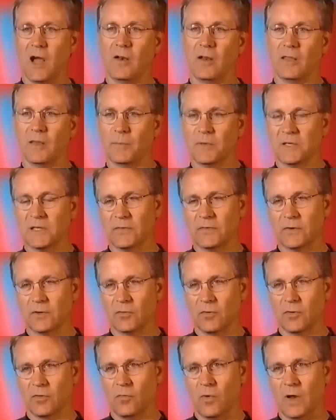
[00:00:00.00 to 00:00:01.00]
in the Pacific
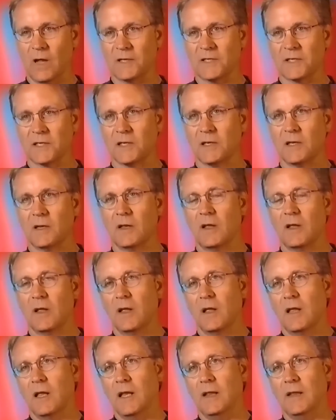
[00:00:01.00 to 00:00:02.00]
Northwest
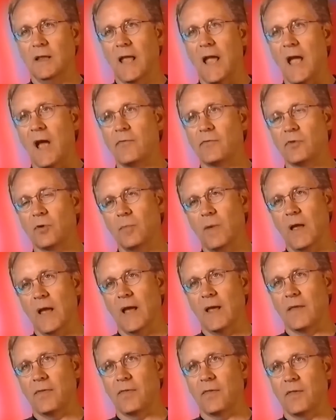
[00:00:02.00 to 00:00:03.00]
in the
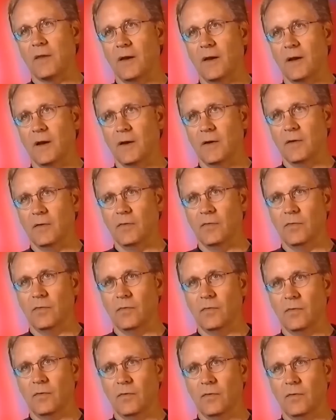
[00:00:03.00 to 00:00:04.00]
aftermath of
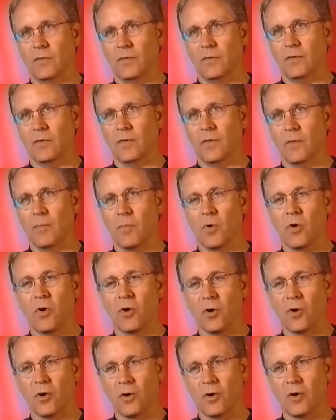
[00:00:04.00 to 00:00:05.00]
the
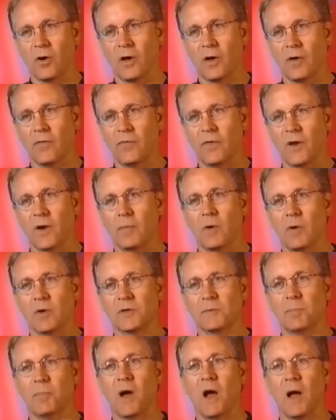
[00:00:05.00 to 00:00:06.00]
murder of their
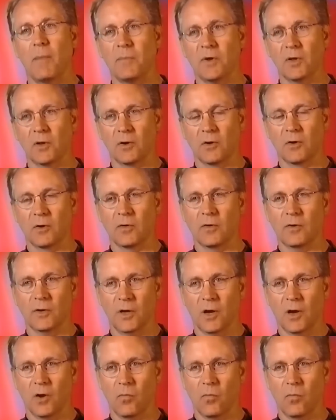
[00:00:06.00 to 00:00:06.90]
most popular young